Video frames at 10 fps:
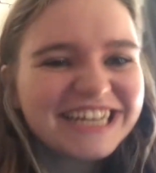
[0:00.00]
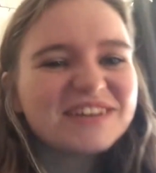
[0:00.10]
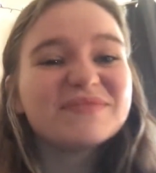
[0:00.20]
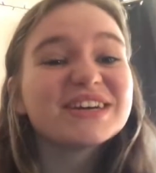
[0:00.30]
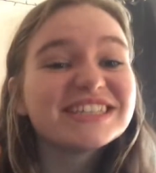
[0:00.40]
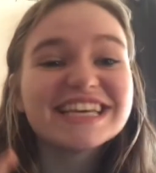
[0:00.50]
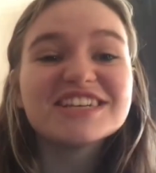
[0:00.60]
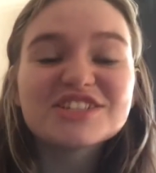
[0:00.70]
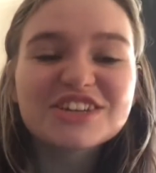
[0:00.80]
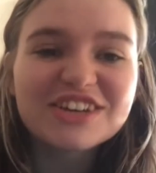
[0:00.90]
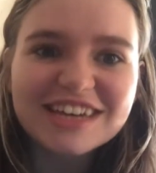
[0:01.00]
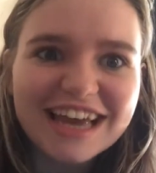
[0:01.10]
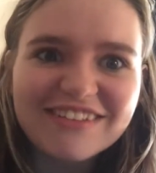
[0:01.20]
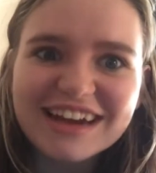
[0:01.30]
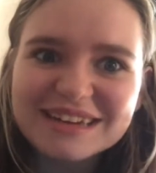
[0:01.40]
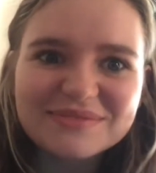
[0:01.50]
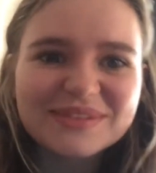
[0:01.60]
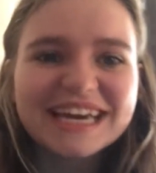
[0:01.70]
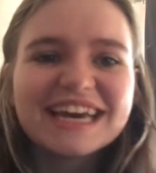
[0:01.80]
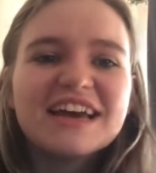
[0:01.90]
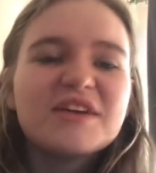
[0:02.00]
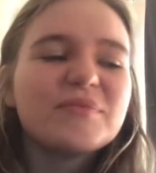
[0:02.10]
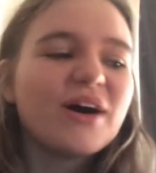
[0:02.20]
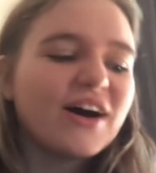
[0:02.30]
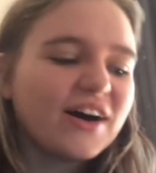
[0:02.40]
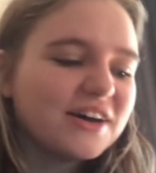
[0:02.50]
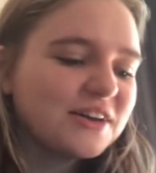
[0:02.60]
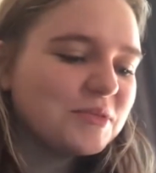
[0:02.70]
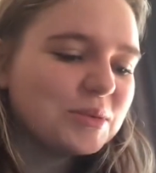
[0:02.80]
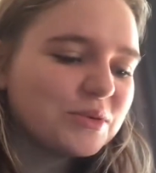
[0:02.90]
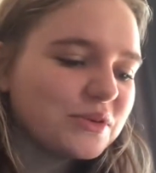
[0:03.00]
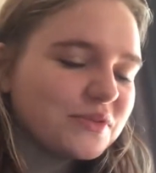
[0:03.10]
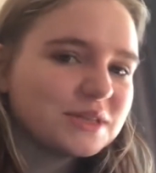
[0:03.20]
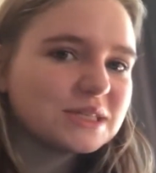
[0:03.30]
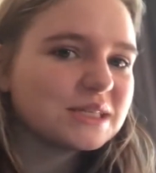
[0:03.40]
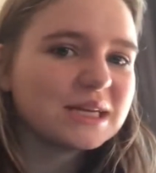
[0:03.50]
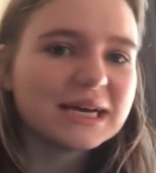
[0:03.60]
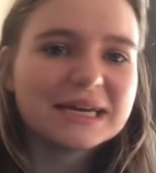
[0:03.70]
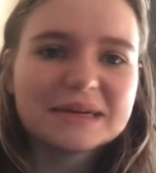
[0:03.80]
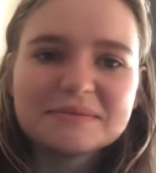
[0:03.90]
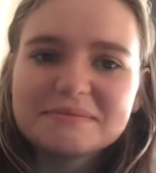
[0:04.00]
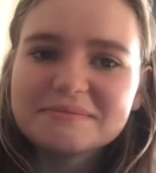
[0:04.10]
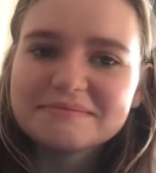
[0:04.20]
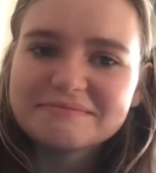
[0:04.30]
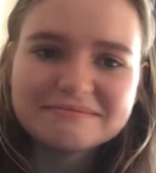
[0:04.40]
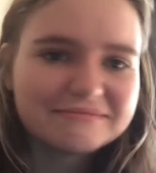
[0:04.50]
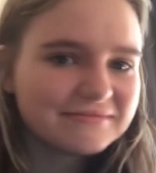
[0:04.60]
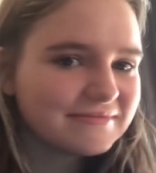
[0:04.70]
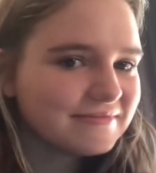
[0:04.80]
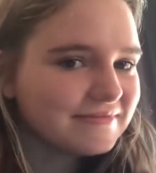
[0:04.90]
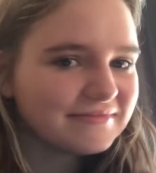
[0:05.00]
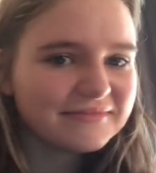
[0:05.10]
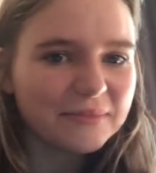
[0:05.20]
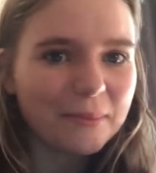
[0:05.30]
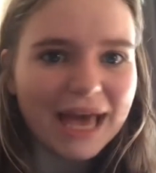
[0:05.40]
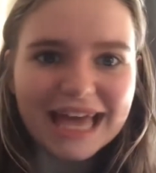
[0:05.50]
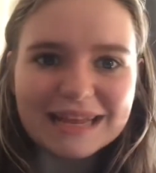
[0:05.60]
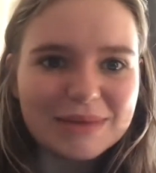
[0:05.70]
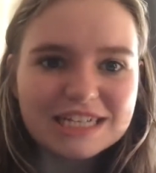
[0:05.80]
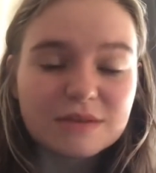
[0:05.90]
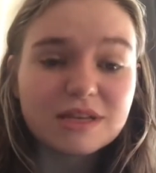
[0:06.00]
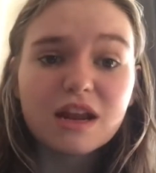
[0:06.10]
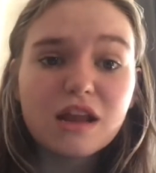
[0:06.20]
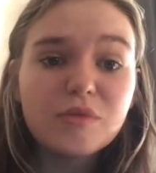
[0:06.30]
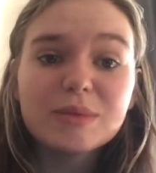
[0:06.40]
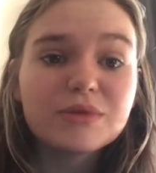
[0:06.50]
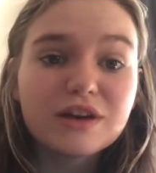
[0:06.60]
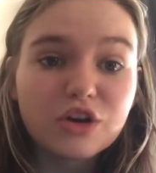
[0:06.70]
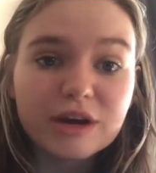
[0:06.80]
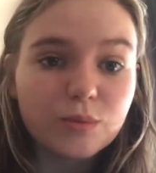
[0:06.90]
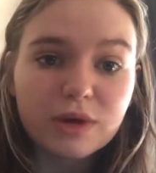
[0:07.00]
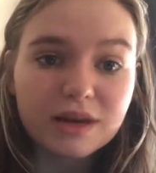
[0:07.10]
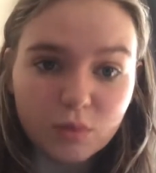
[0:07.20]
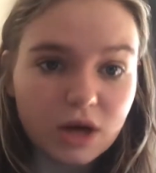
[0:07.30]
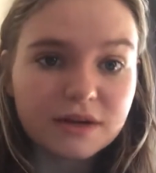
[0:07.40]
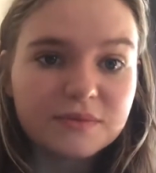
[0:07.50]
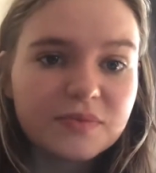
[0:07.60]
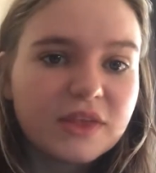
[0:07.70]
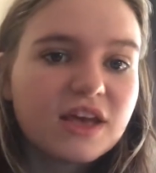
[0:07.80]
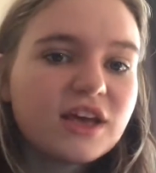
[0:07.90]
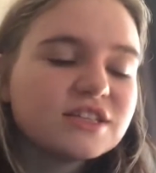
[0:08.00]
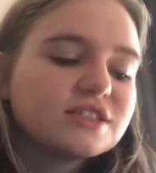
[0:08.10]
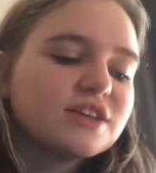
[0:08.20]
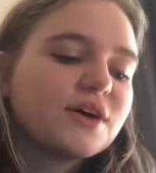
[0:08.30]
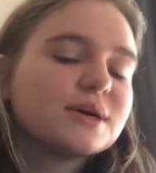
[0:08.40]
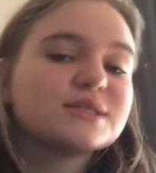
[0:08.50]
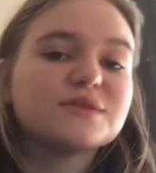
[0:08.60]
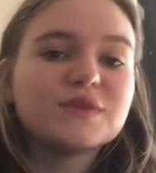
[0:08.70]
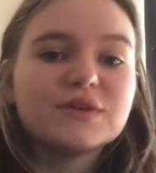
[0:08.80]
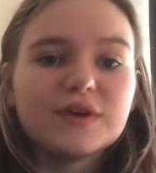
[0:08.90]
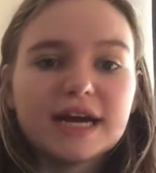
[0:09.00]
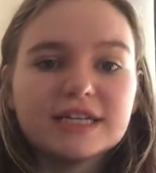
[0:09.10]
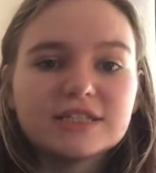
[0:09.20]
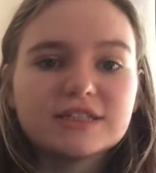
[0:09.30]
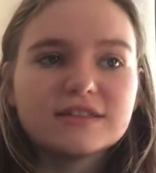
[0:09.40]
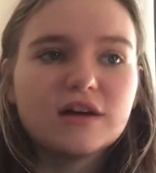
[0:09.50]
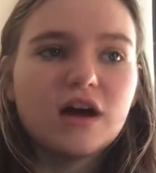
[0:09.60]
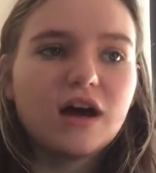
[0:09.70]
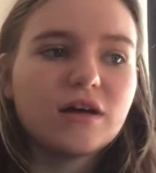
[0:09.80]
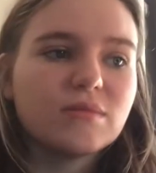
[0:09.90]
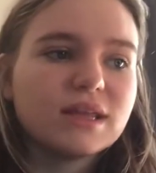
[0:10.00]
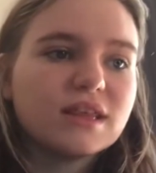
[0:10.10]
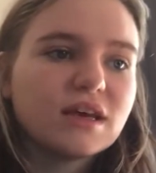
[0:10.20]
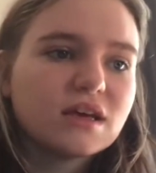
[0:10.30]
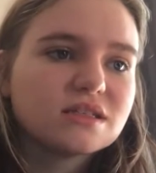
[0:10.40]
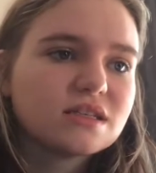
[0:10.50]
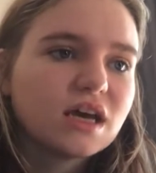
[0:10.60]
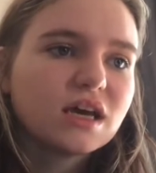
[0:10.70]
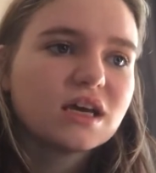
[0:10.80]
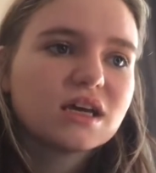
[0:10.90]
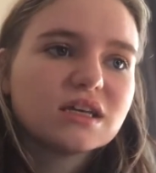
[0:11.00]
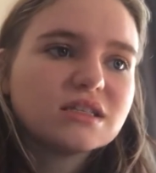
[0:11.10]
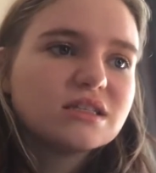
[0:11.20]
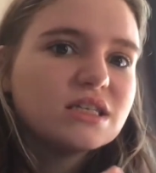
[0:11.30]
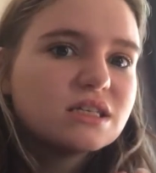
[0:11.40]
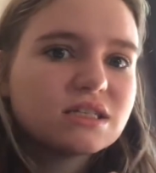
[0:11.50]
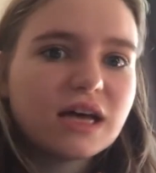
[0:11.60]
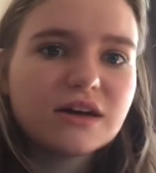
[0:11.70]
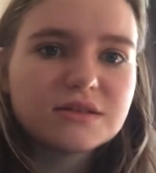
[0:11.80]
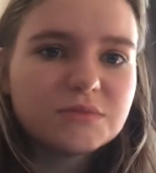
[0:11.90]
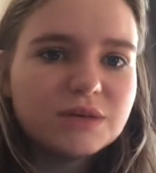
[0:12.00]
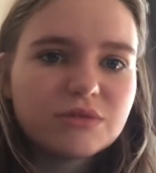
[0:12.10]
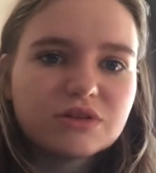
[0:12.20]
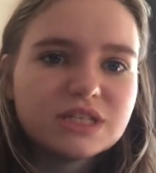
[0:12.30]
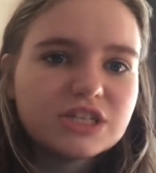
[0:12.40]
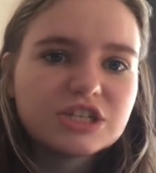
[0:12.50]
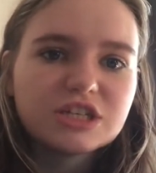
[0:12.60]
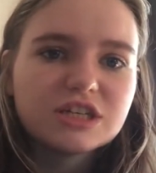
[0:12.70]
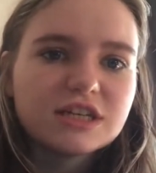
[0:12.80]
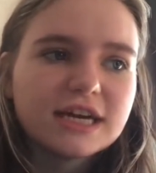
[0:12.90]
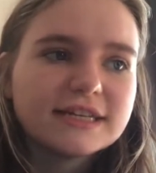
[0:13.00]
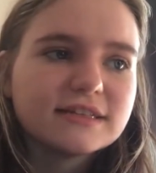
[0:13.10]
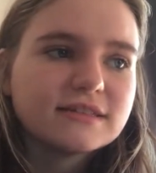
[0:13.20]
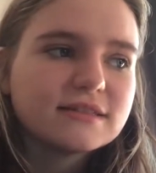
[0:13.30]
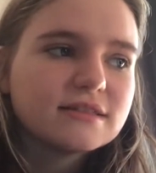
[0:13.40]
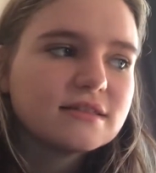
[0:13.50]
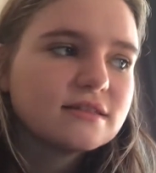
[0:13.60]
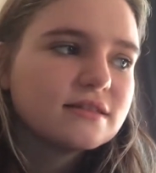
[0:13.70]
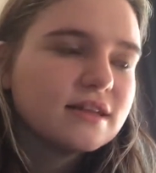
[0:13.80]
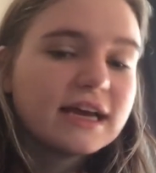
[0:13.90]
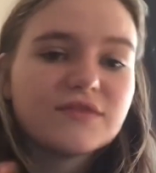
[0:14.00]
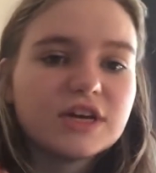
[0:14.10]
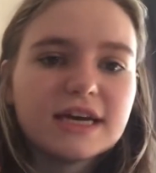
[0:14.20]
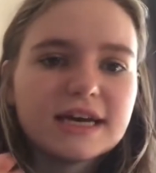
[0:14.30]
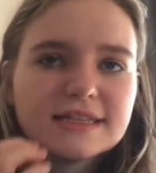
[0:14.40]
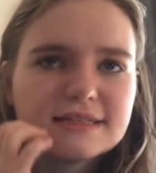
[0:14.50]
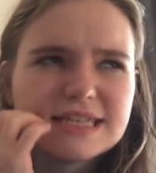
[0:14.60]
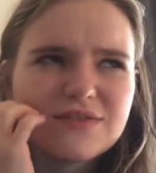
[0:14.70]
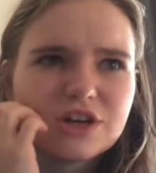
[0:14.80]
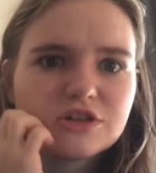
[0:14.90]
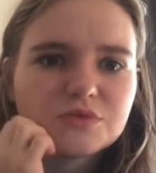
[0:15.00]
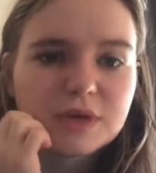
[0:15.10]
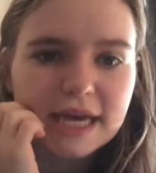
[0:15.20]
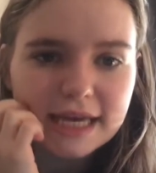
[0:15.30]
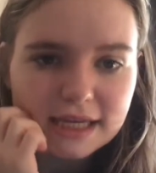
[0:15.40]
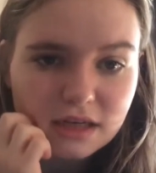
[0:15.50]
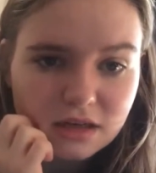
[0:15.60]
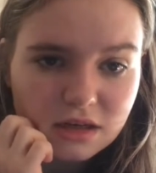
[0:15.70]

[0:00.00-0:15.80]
because they just couldn't get rid of me. But I know people who've auditioned like many times. I know people that have got in one. So it's a real range. I think it's like 6,000 people audition and like every year, and 700 would get in.